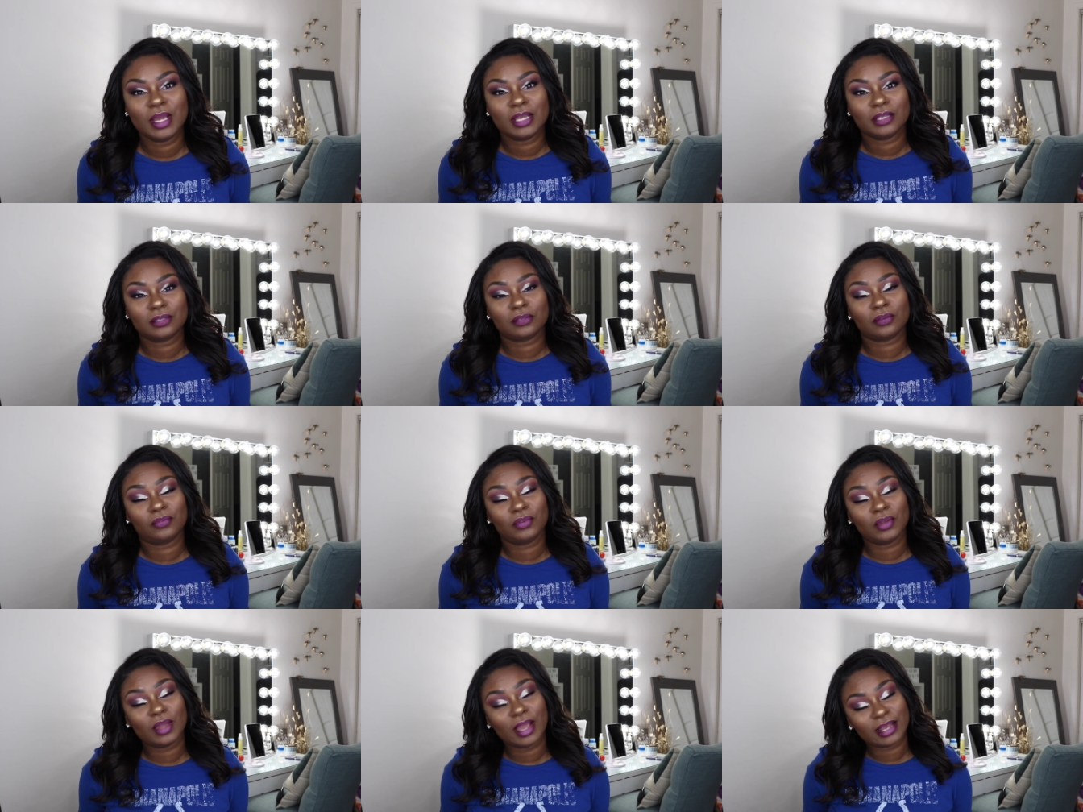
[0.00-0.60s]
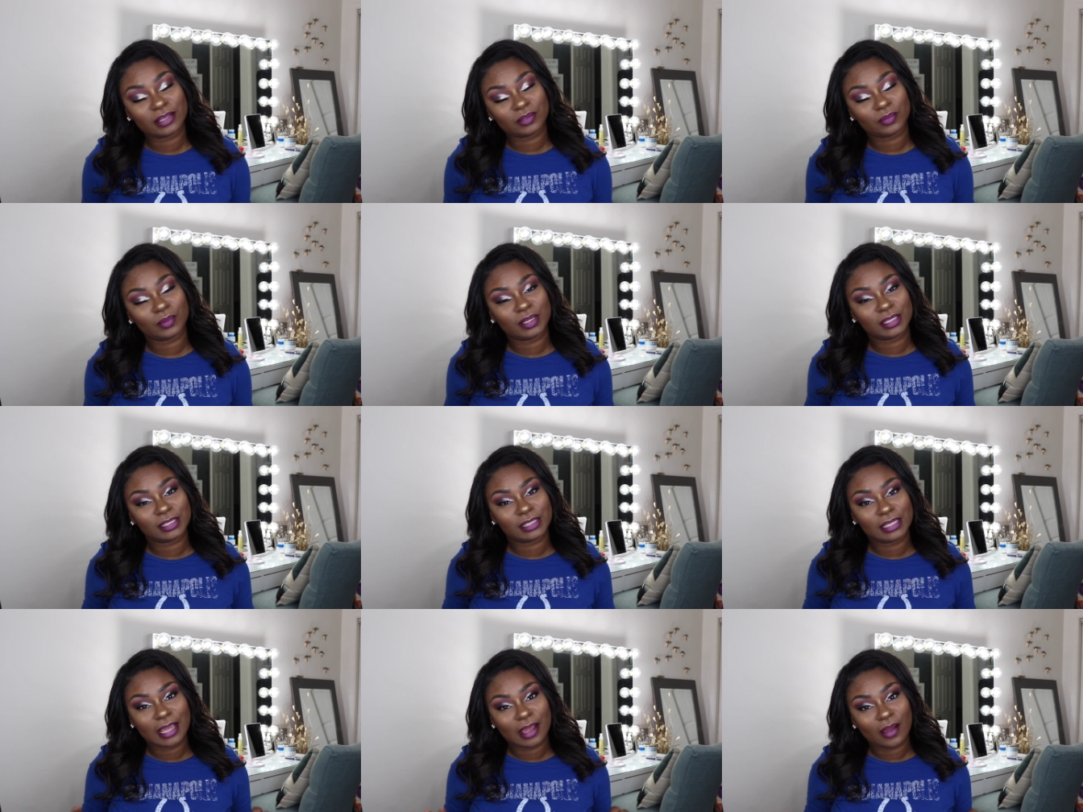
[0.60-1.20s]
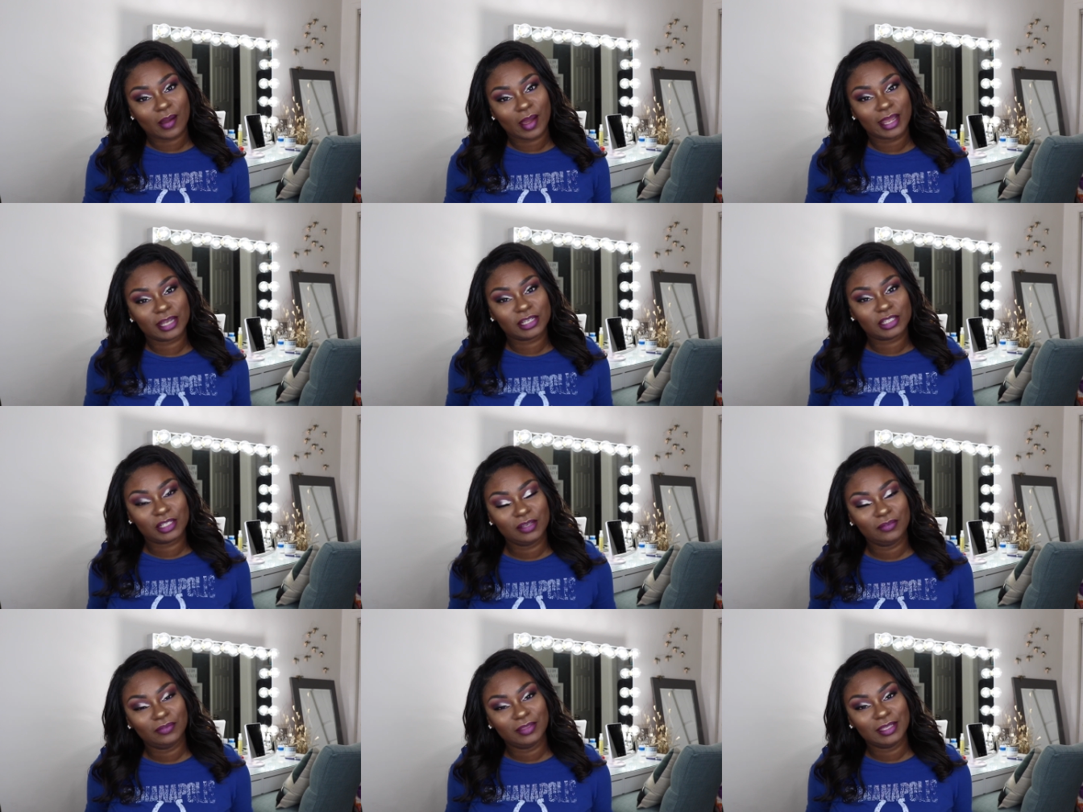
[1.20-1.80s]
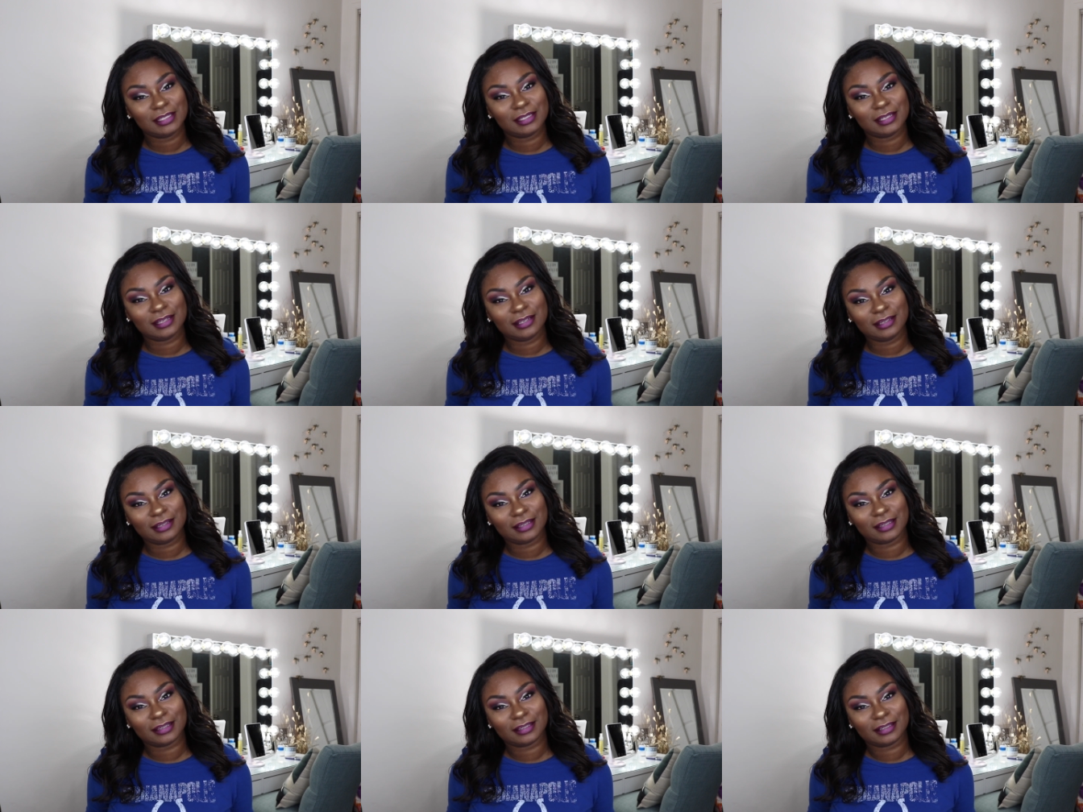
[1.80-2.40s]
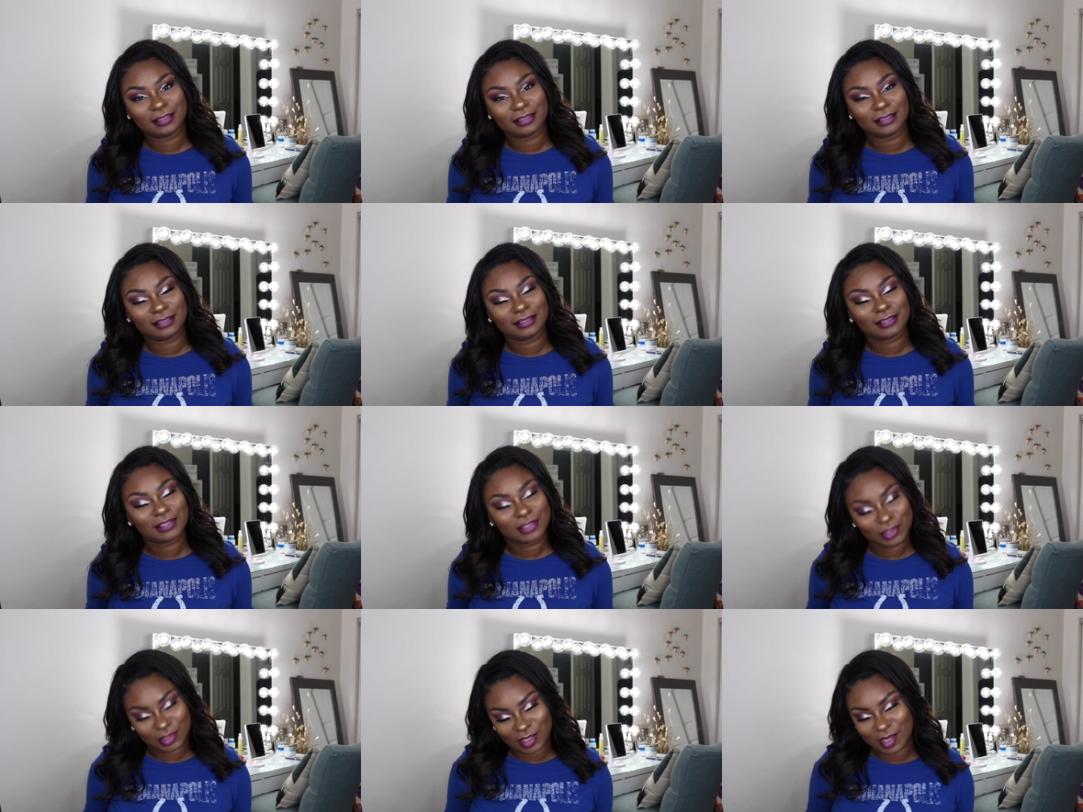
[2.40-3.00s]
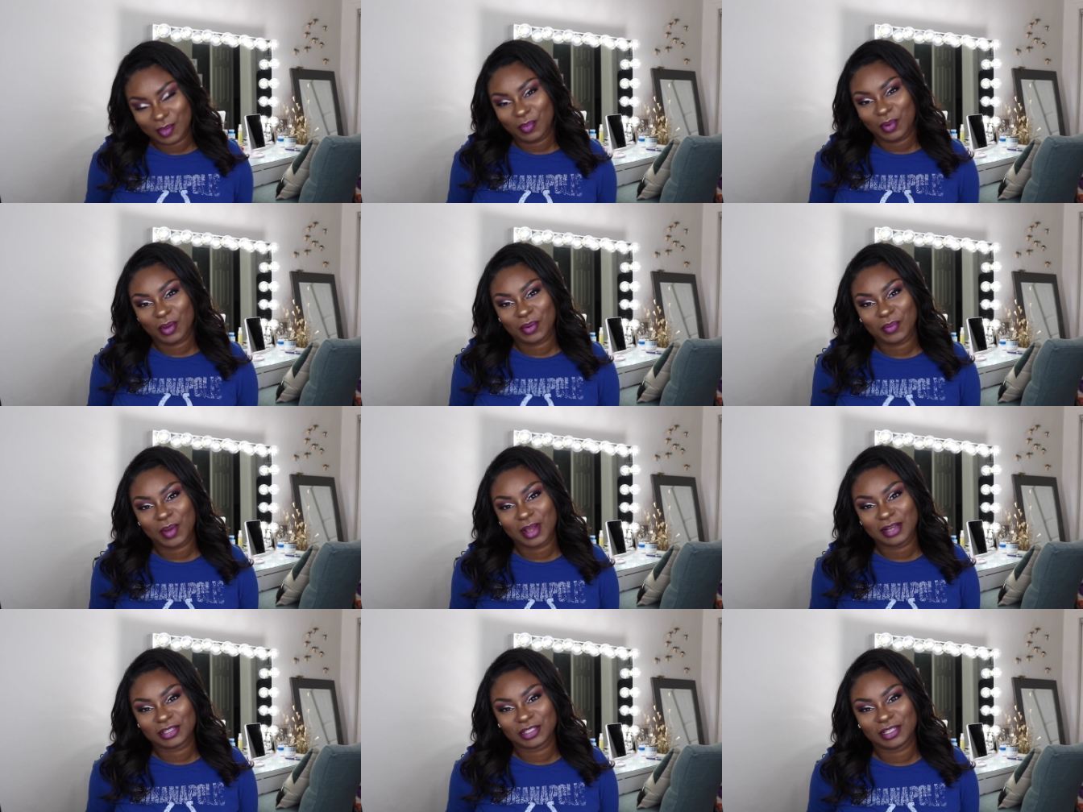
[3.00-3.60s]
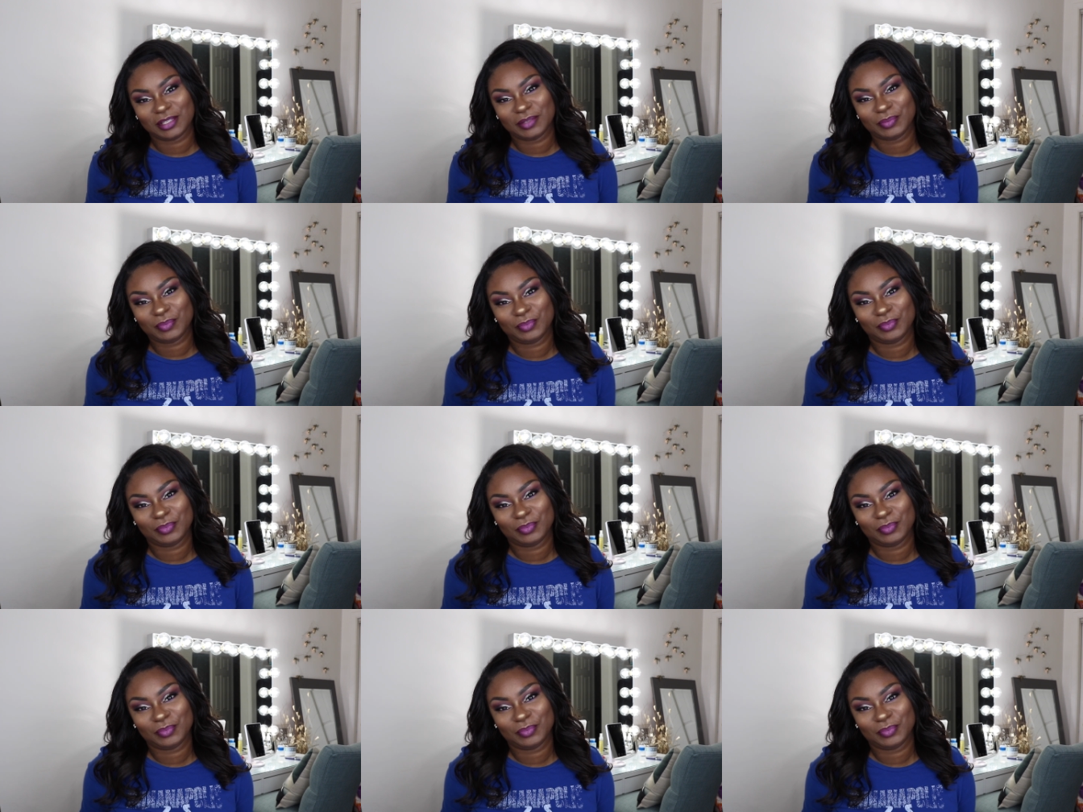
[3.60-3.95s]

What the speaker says: So if you guys want to see how I achieved this look, just keep on watching.